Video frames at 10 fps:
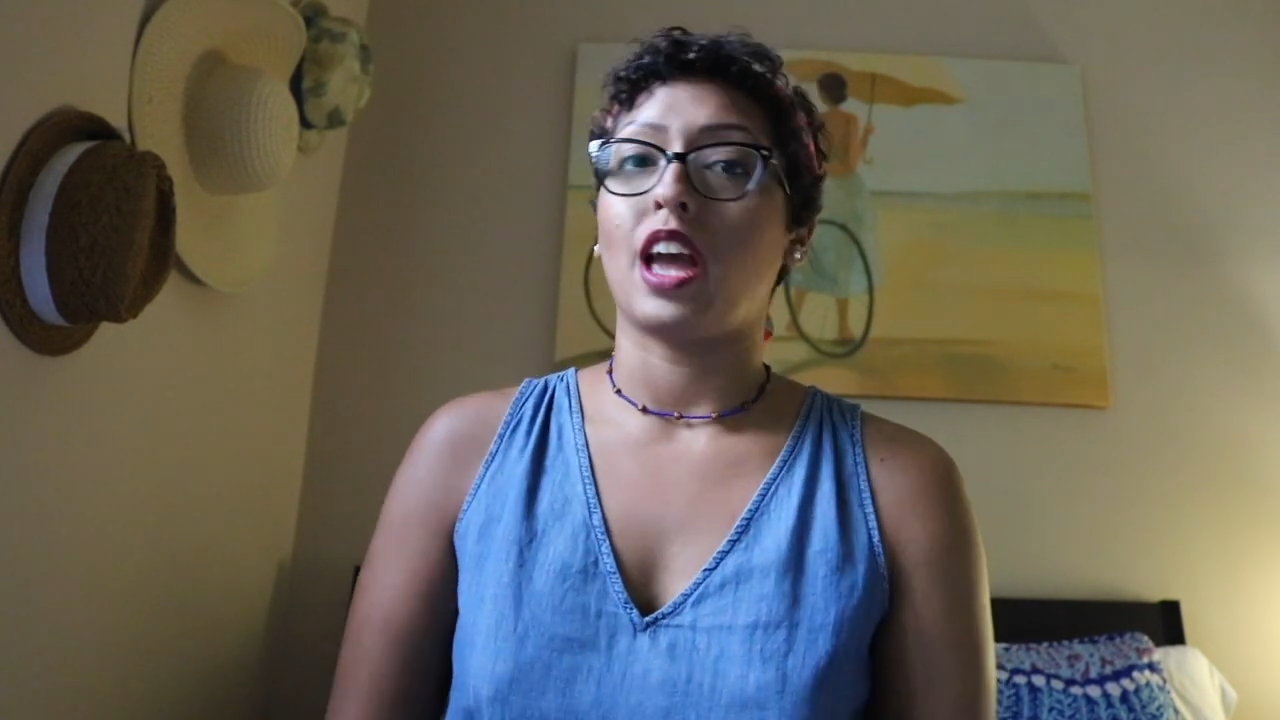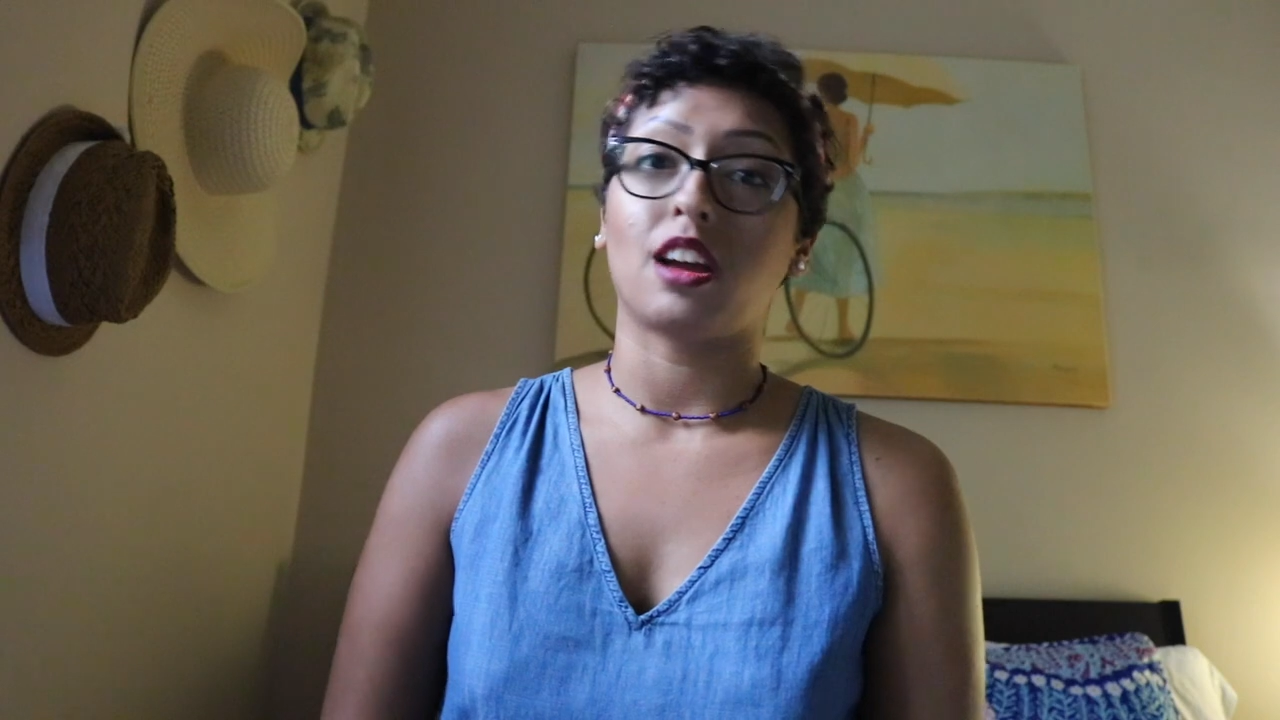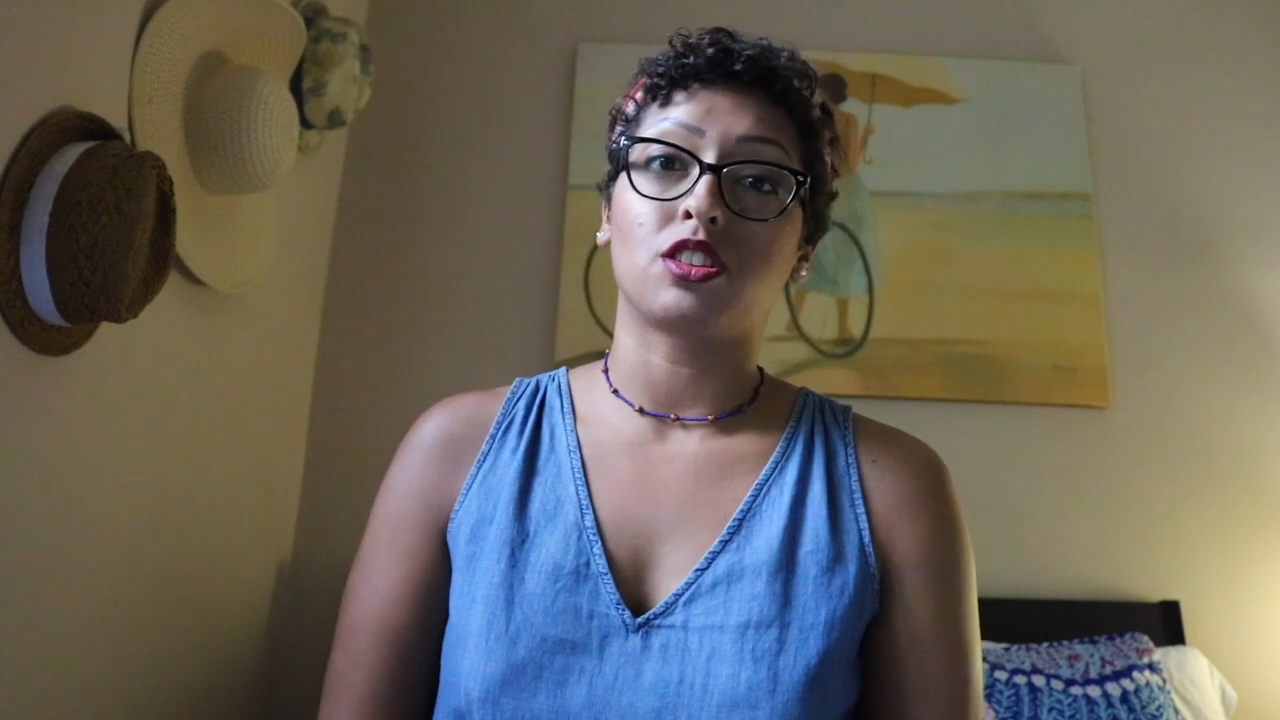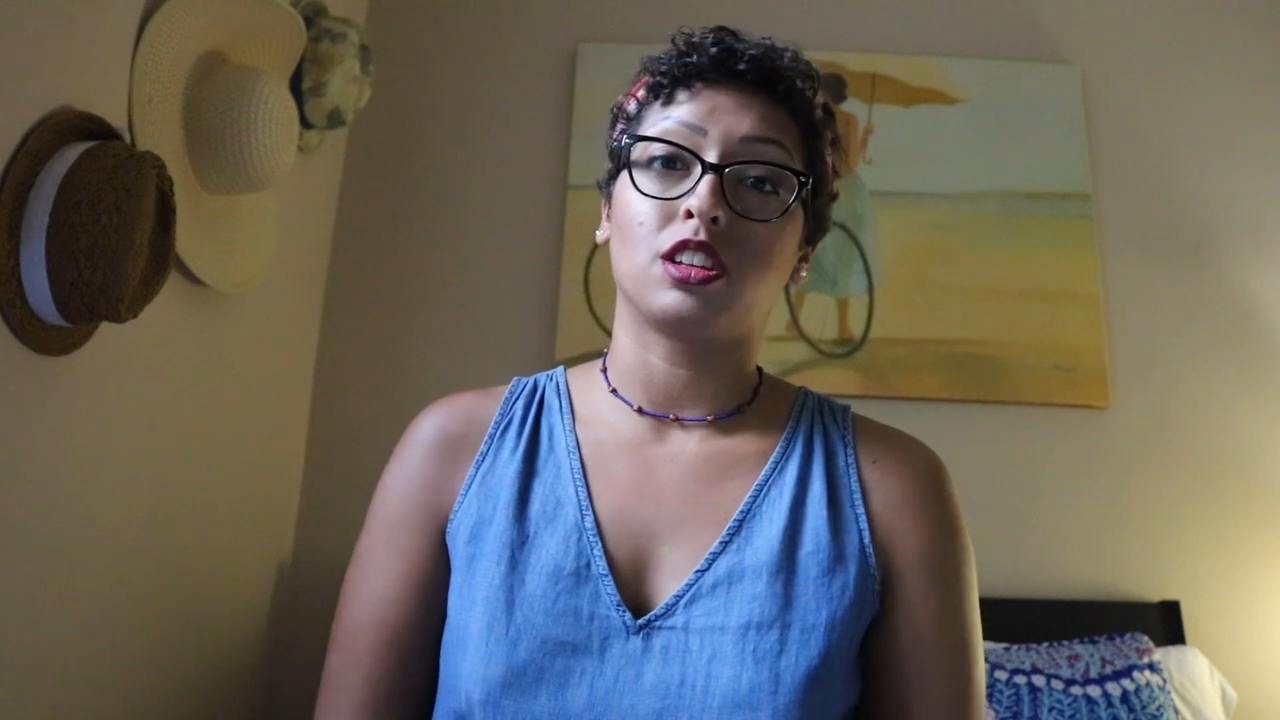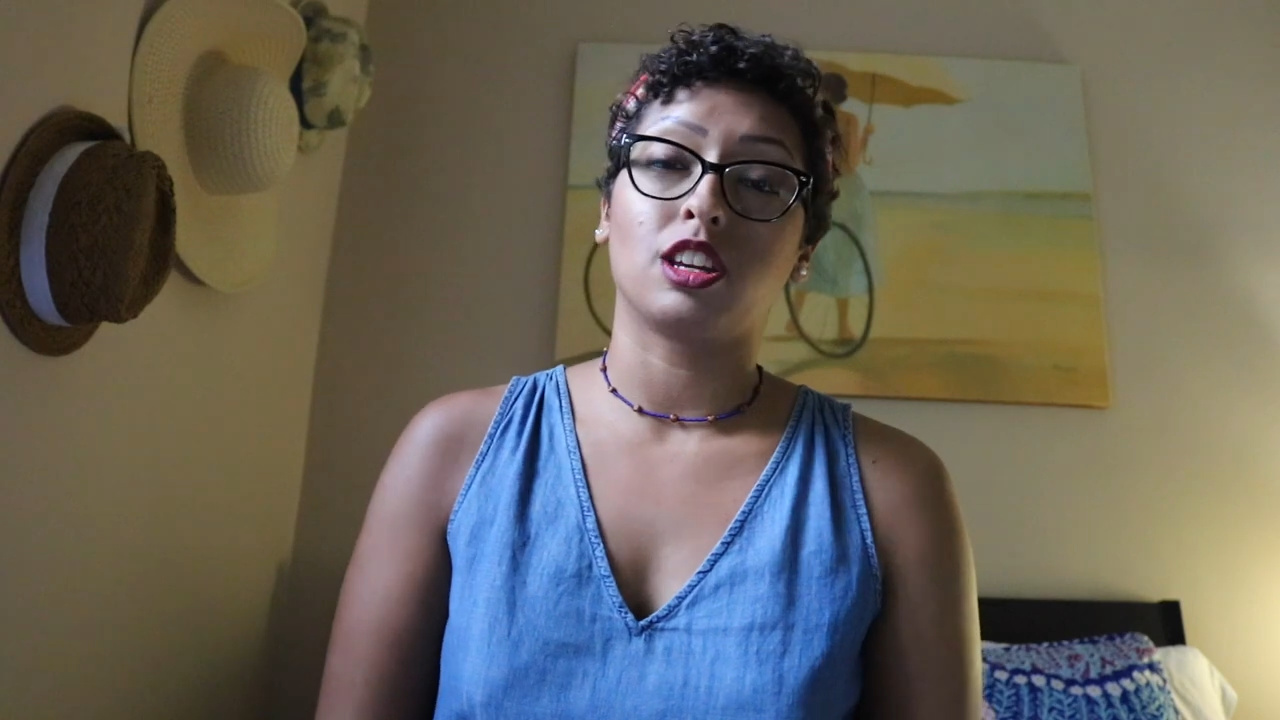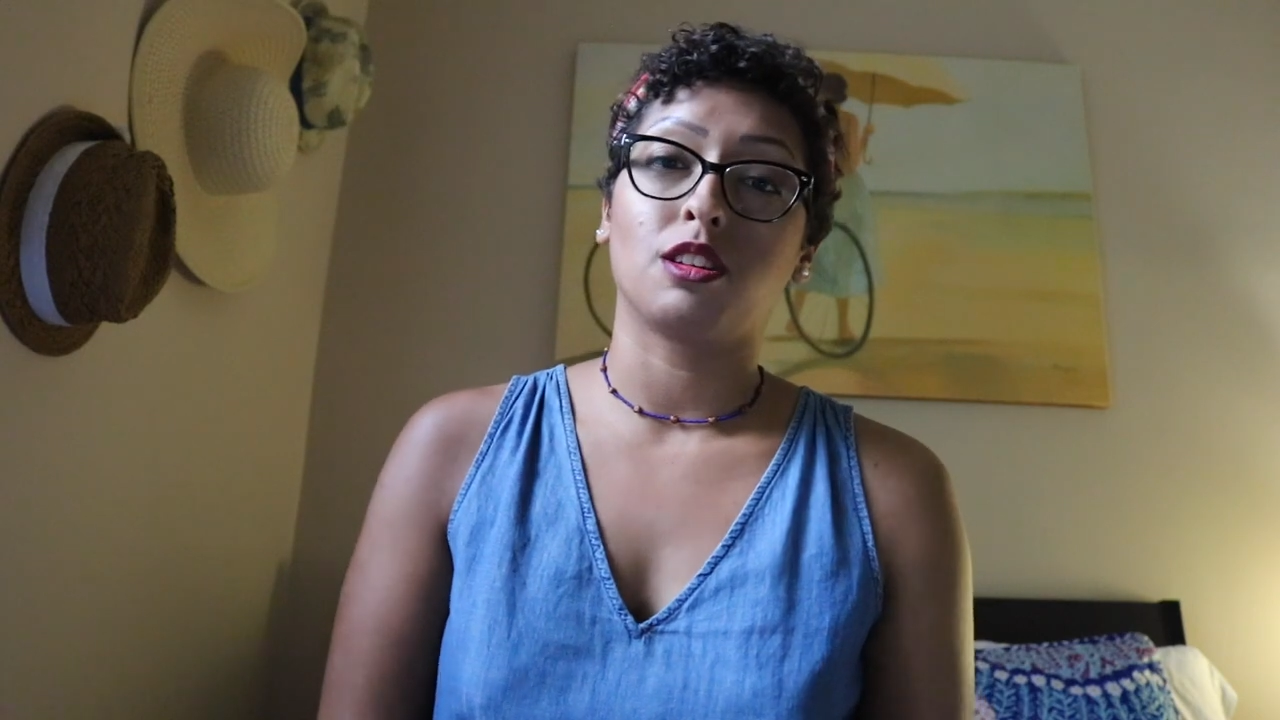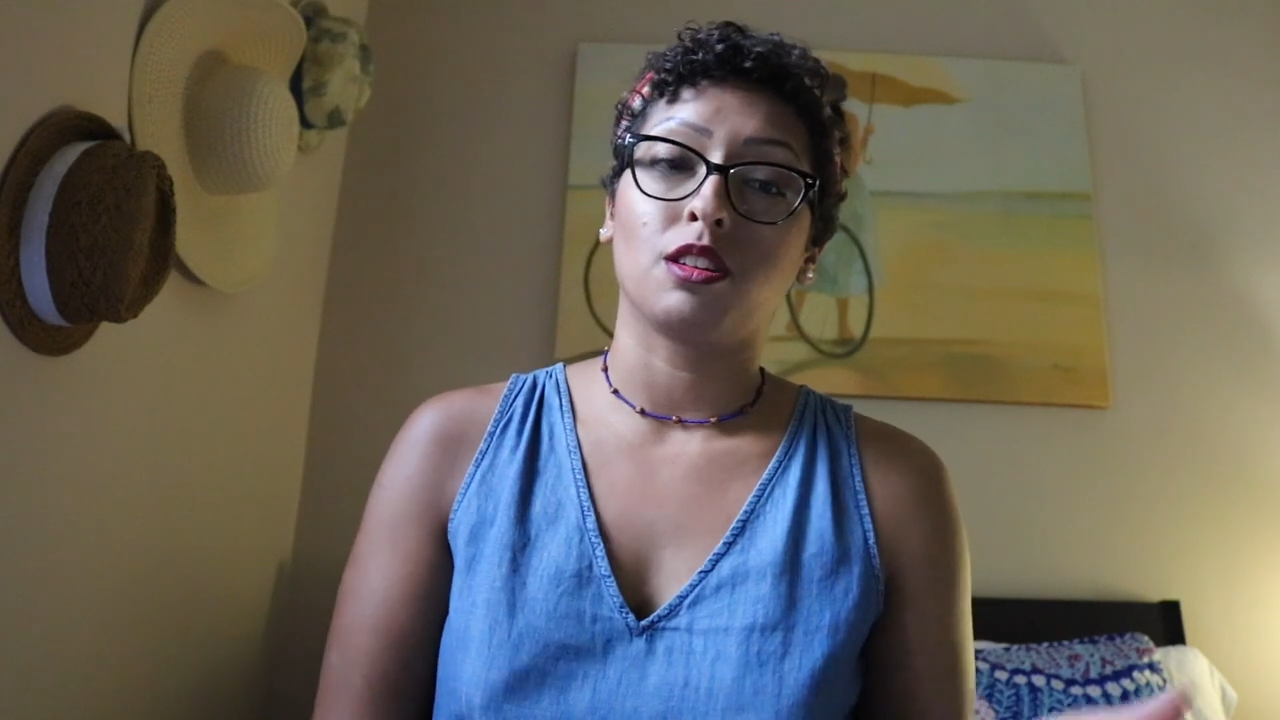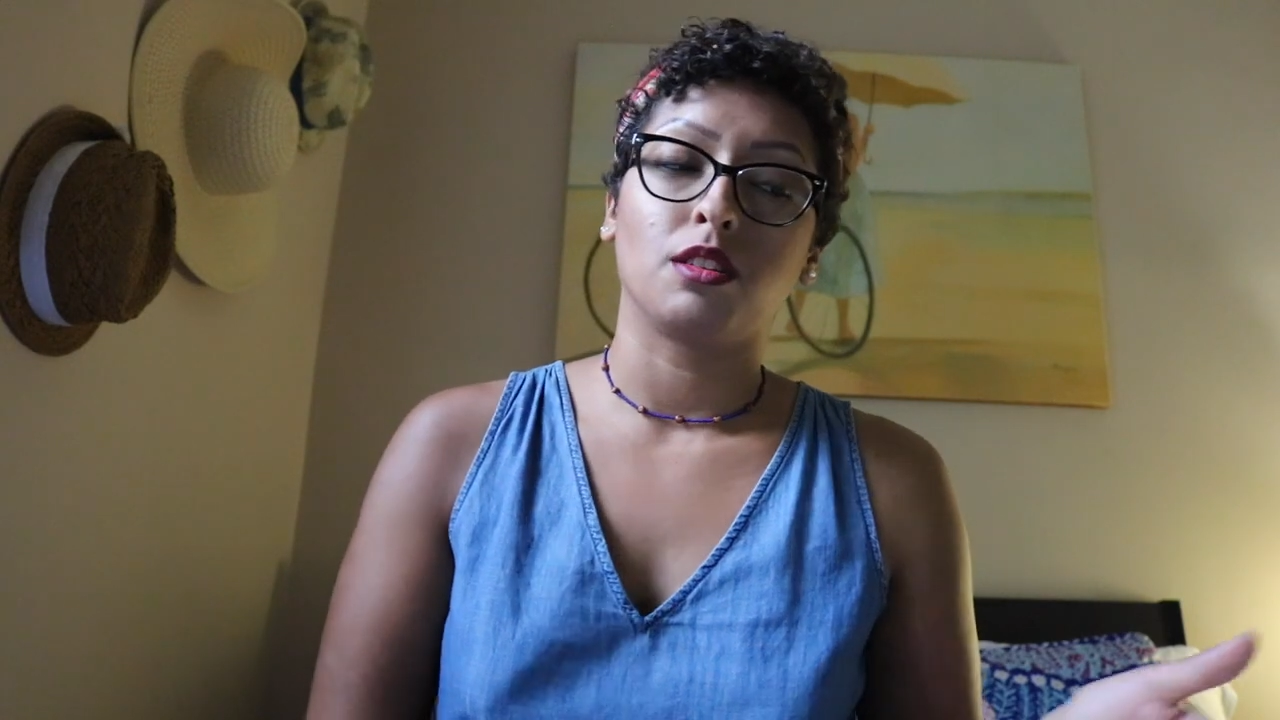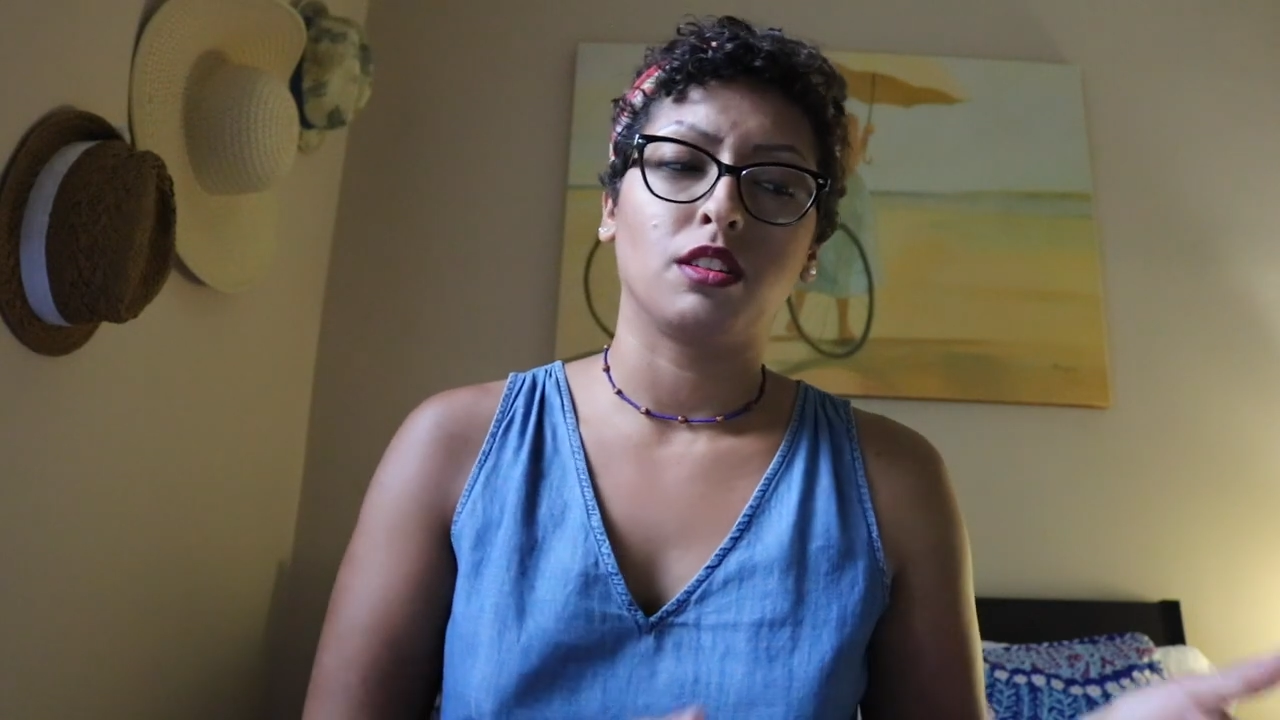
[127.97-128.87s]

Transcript: Actually,